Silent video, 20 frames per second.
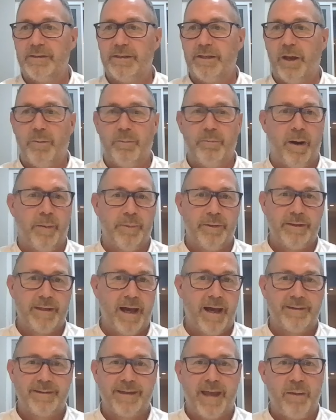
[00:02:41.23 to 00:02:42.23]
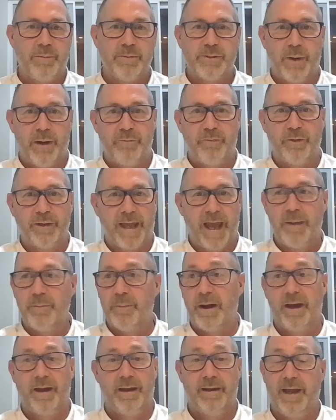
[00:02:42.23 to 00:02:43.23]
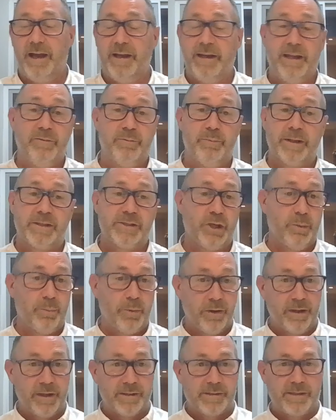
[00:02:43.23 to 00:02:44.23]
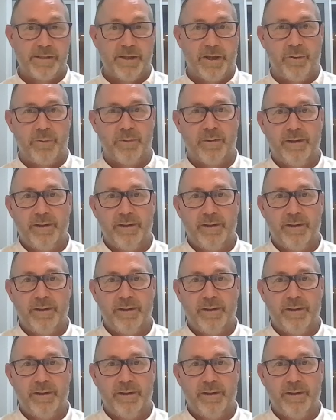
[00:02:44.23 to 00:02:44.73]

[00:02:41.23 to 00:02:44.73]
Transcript: And, you know, mum and dad came to every game, and, and even my two brothers, you